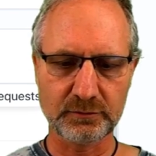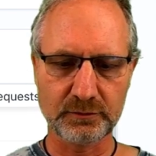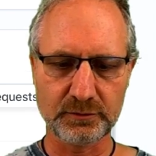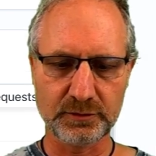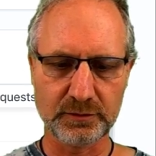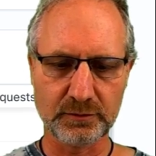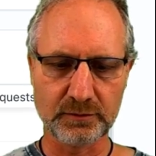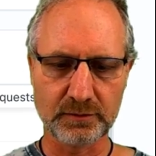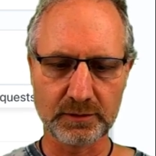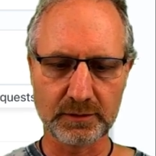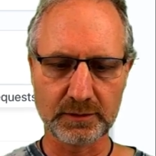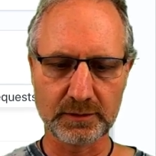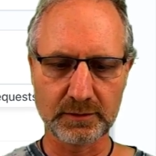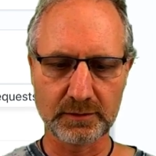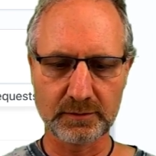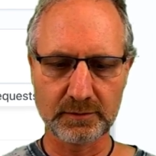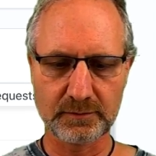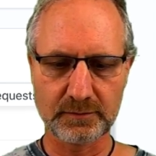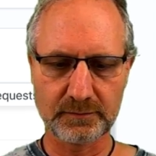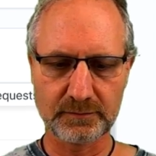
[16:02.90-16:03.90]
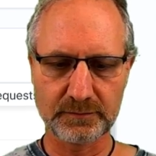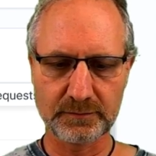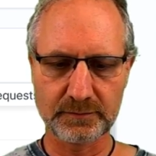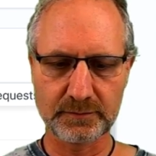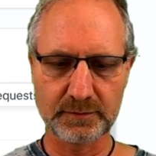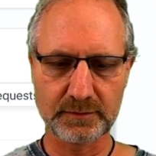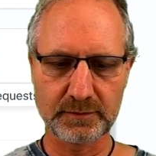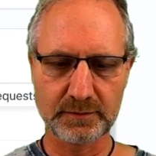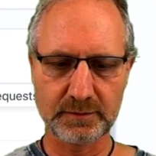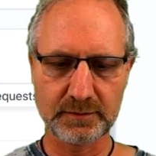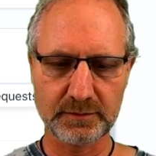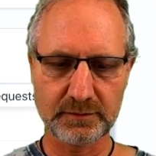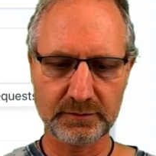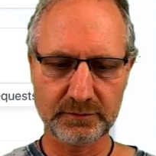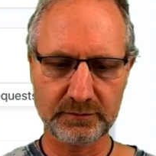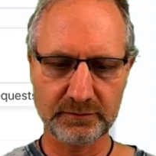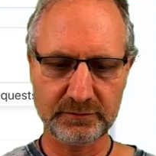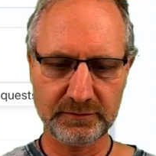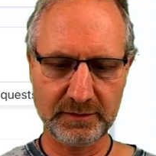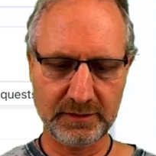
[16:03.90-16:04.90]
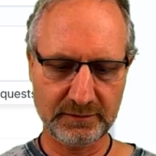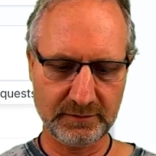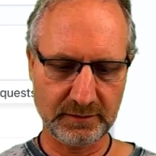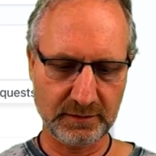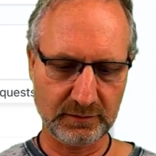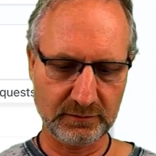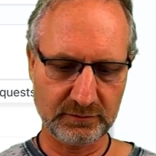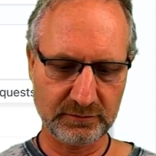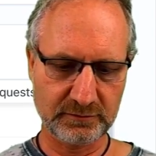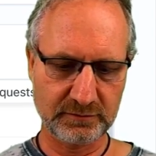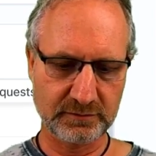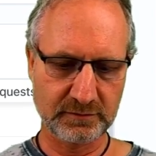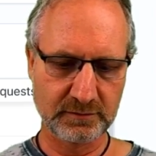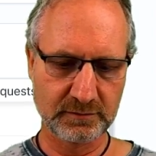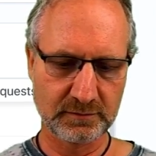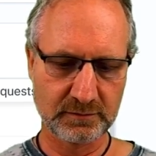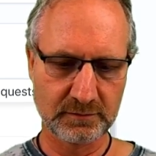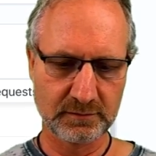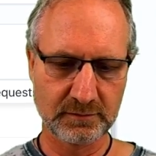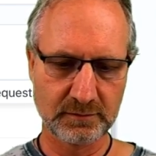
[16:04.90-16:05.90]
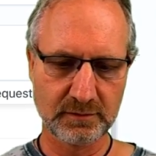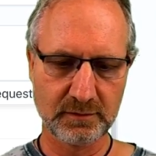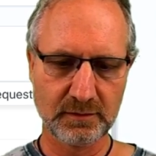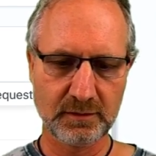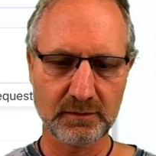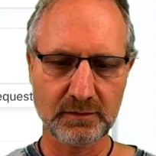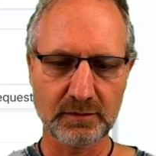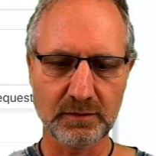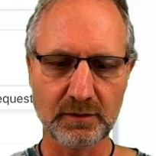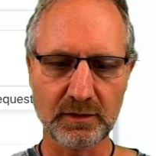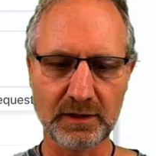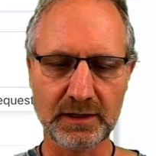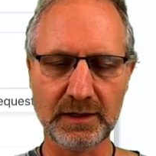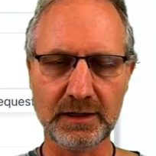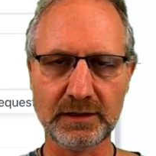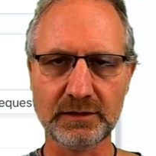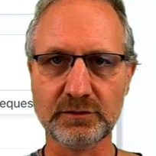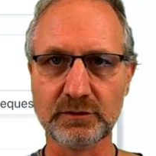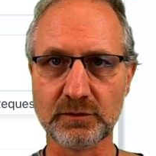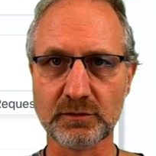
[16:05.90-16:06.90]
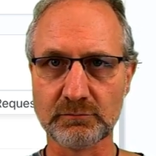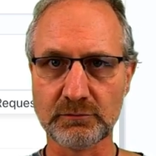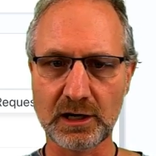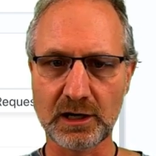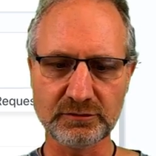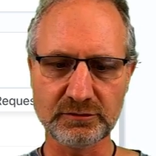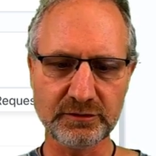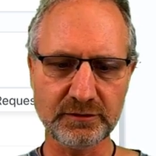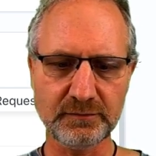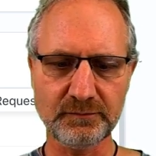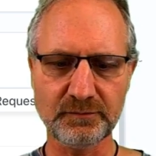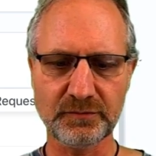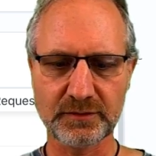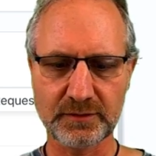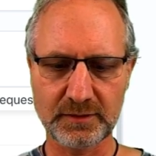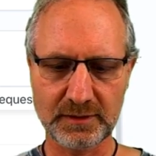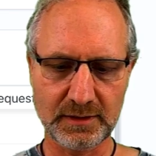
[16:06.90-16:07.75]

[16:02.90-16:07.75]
to your settings in your router.